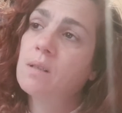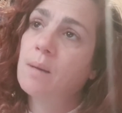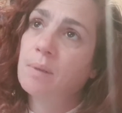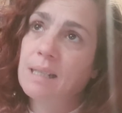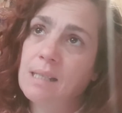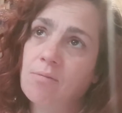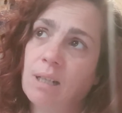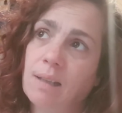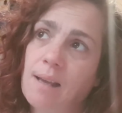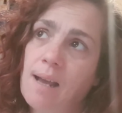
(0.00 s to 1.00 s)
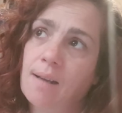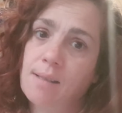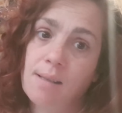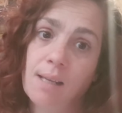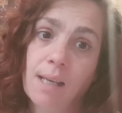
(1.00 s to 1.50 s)
plus running the house
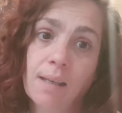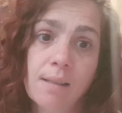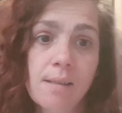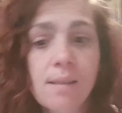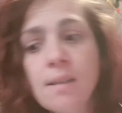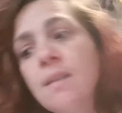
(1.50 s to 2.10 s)
and the kids,